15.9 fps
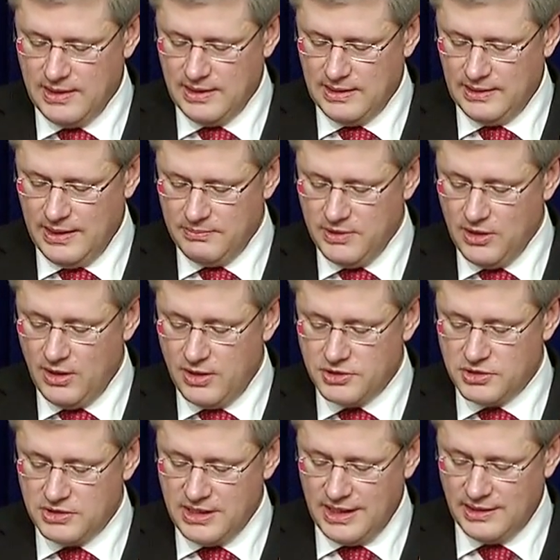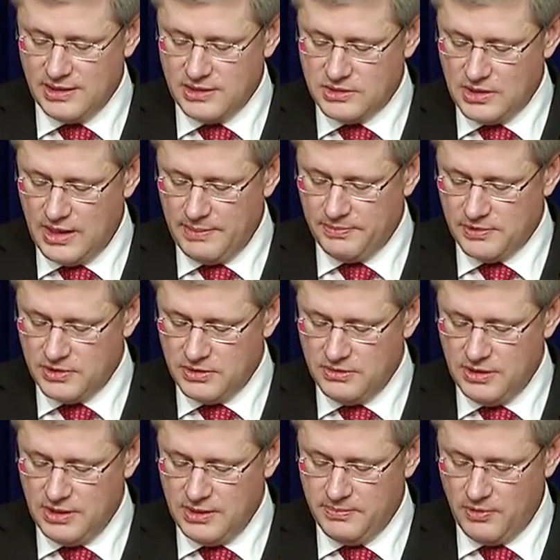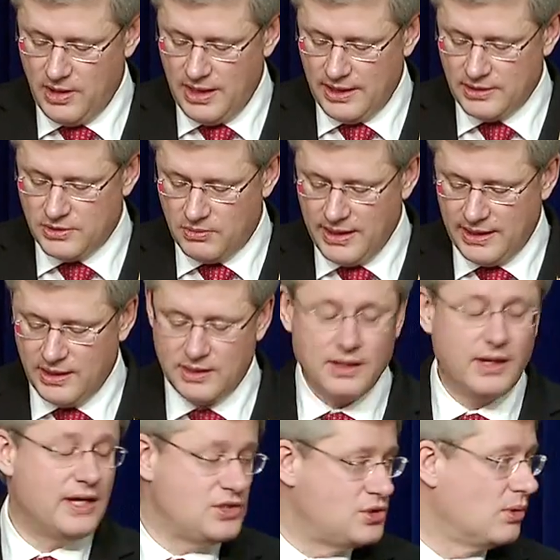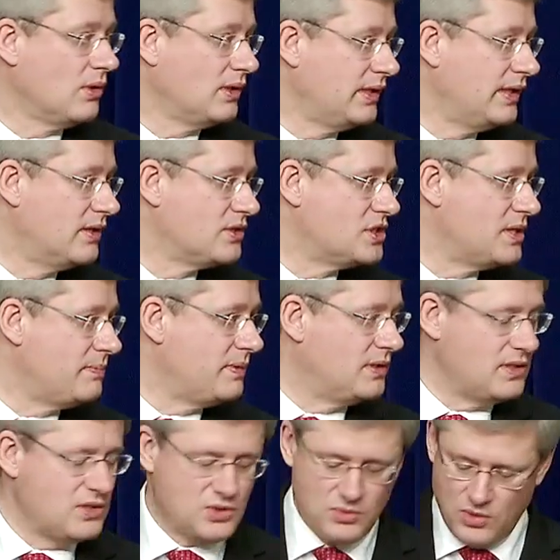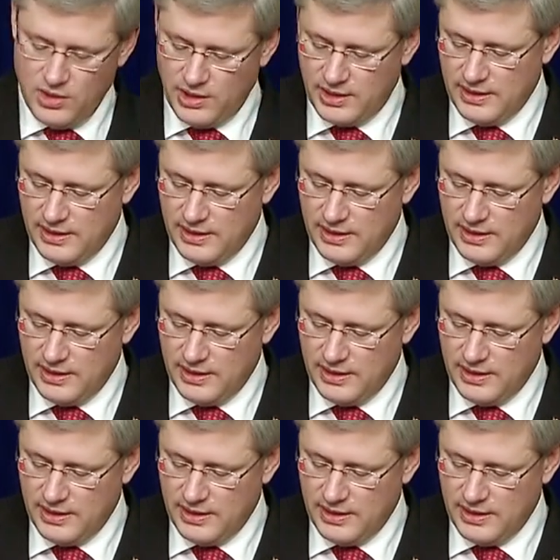Let me also take this opportunity, Barack, to recognize your leadership in this work.